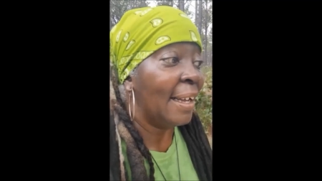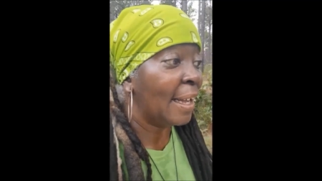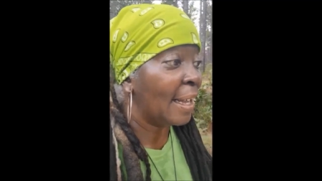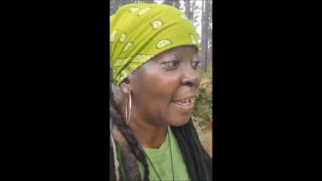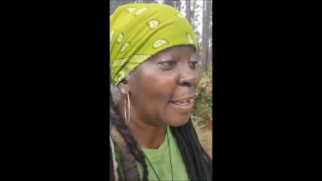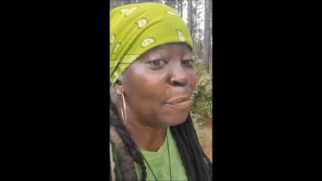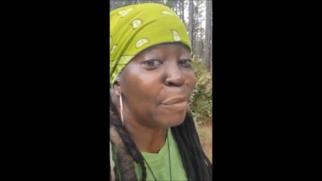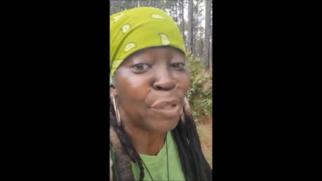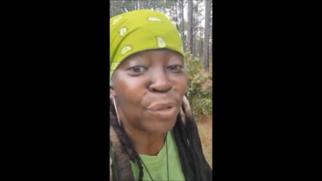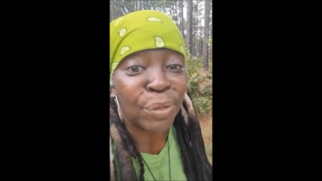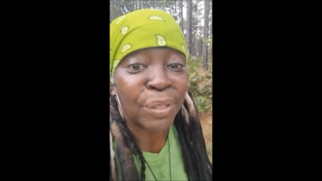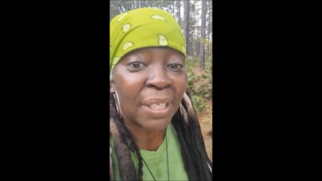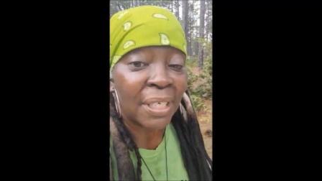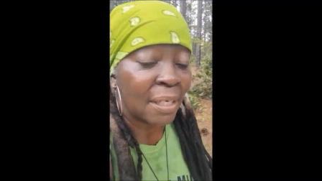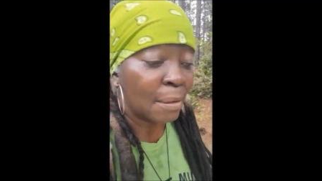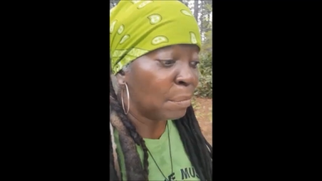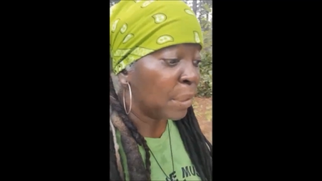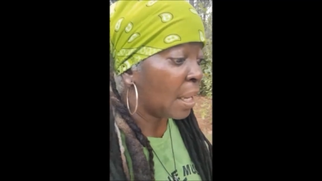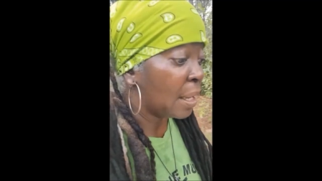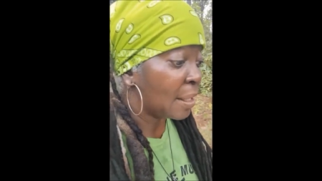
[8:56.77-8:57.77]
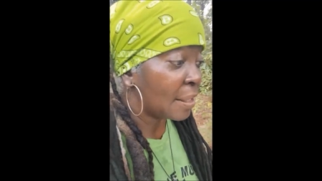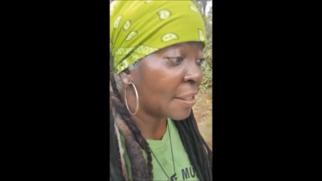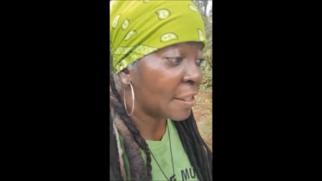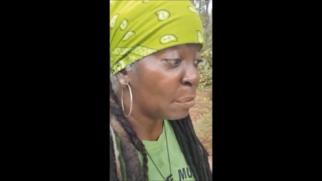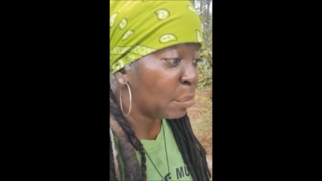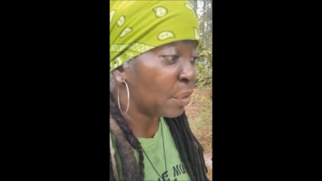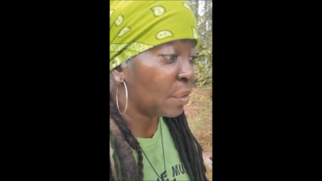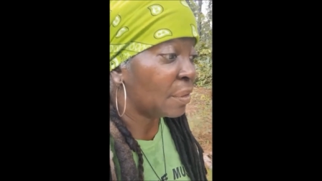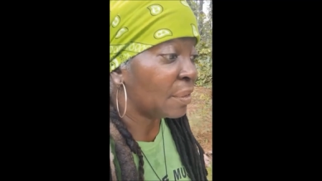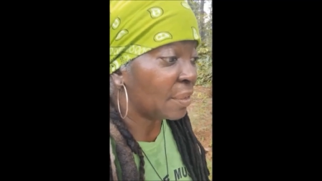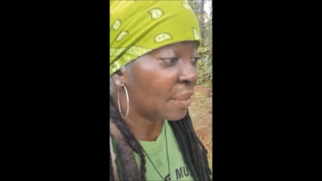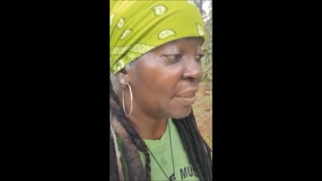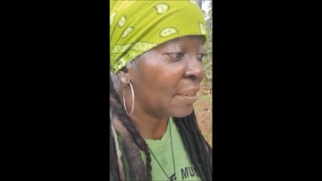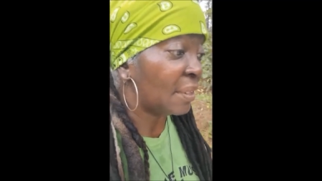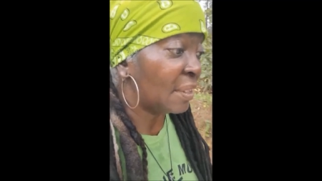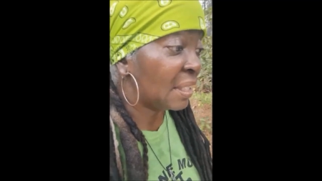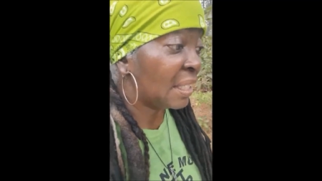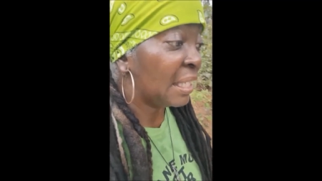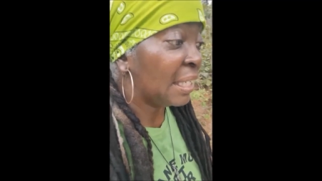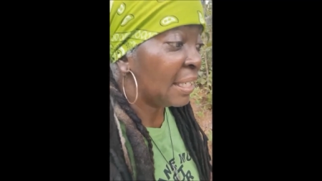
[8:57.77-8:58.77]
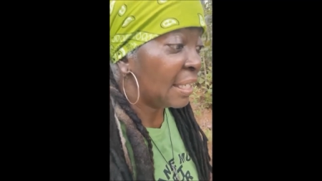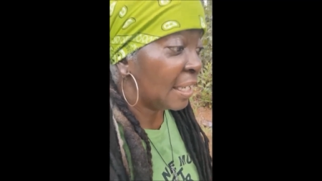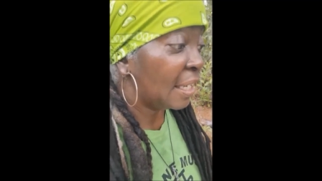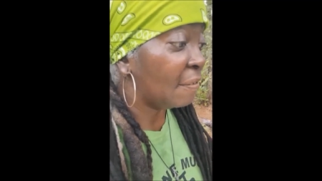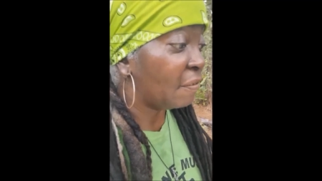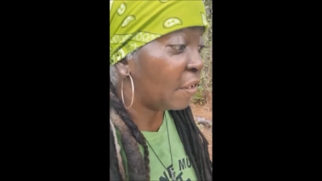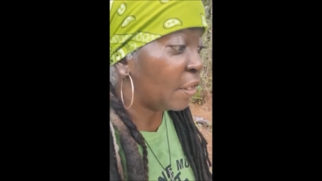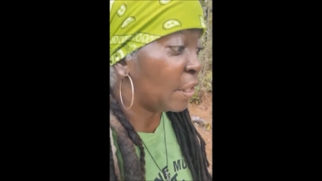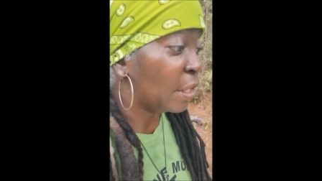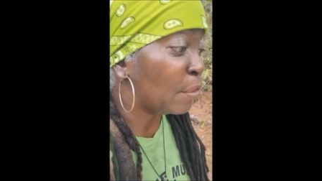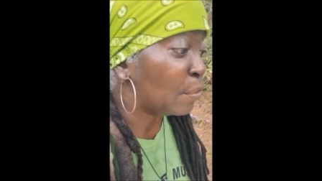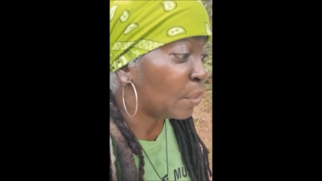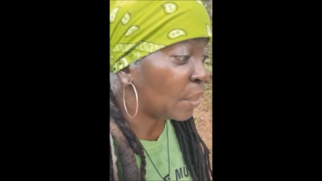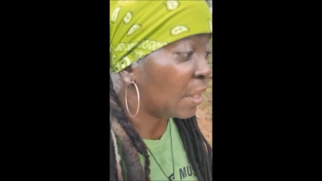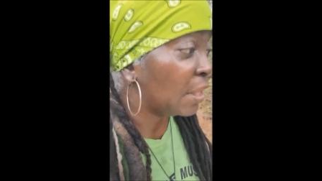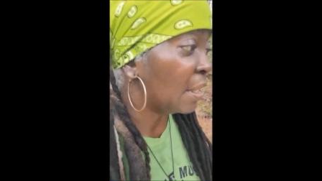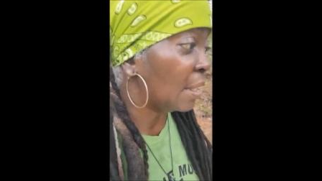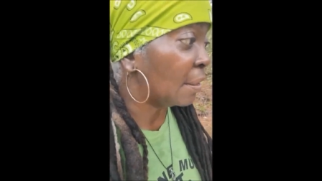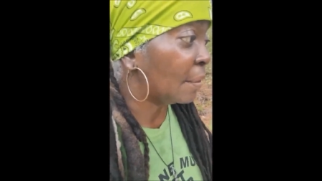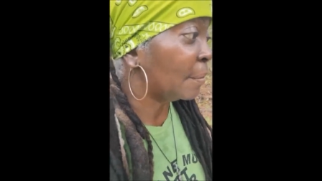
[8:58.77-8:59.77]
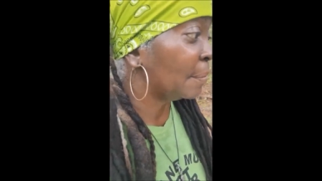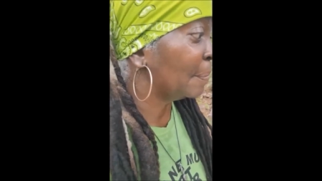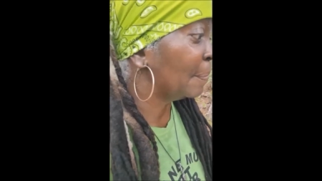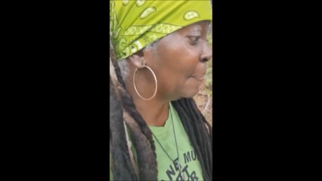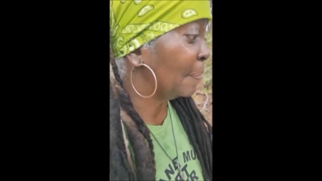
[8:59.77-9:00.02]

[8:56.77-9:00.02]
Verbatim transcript: I am doing the impossible. If you know, you know.